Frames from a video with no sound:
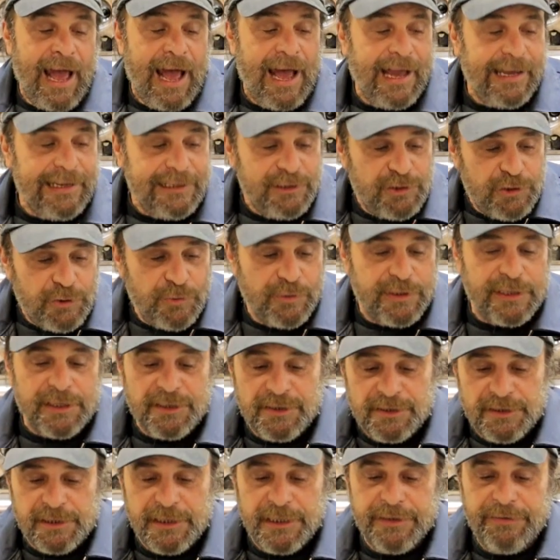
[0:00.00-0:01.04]
I do
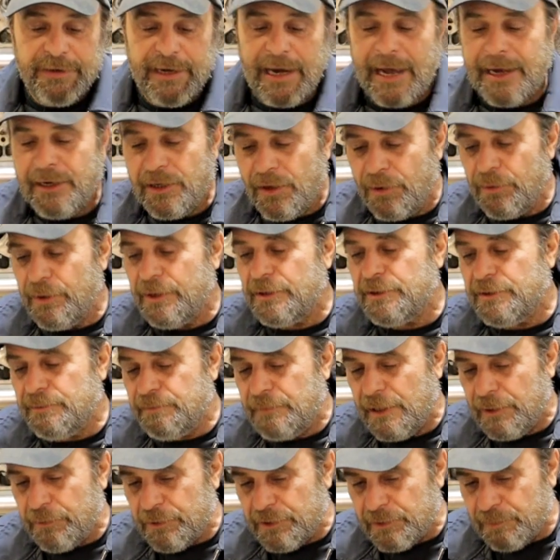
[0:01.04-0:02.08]
consider it, I know
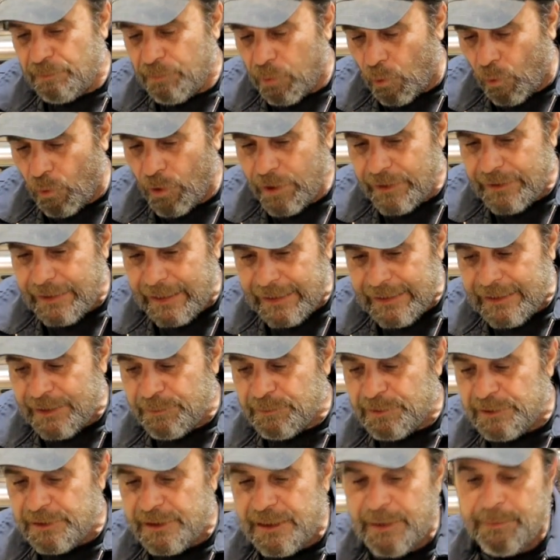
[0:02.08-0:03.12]
it was born
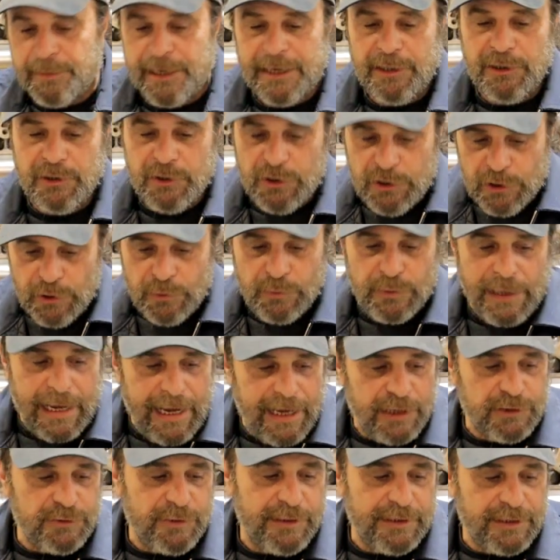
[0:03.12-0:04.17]
AMC, but I do
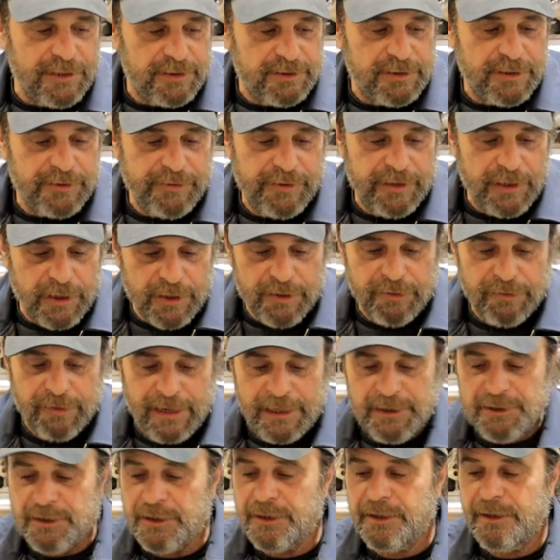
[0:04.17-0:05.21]
actually consider it a
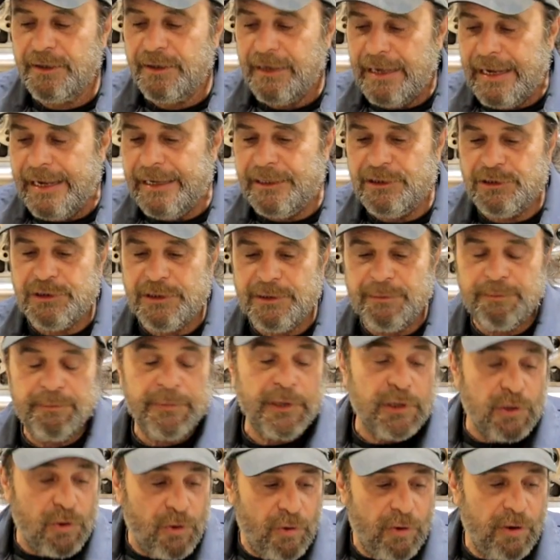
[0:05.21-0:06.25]
Chrysler engine
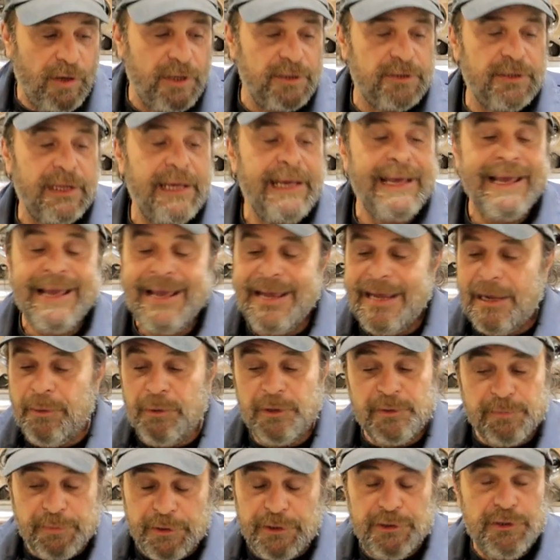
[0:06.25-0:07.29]
because it
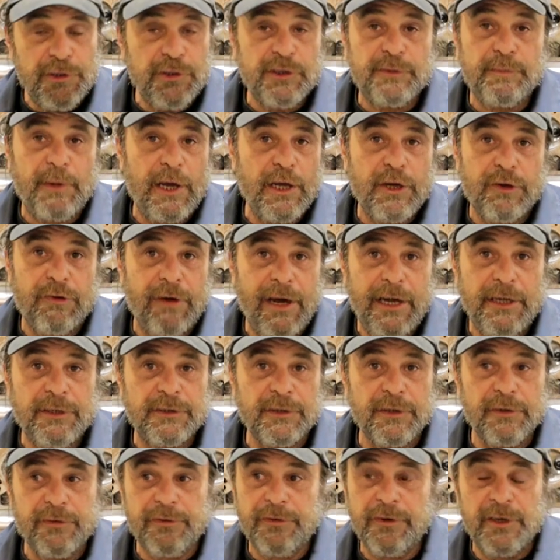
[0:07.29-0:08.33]
was produced by
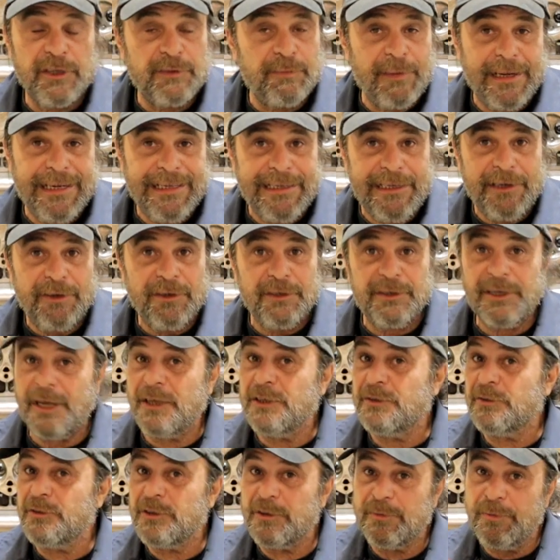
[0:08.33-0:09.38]
Chrysler for as many years
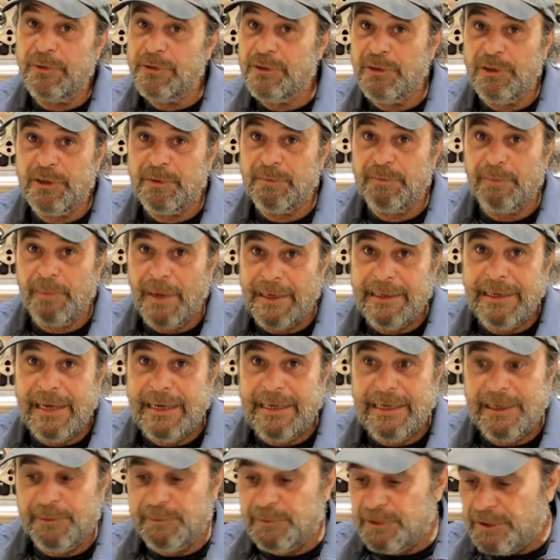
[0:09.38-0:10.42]
as it was produced by
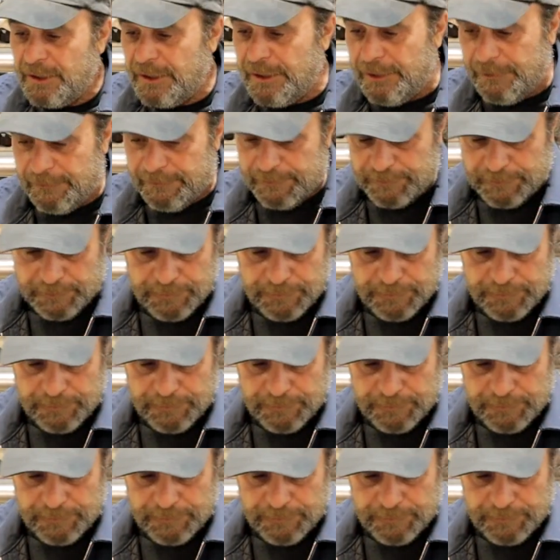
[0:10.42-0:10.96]
AMC.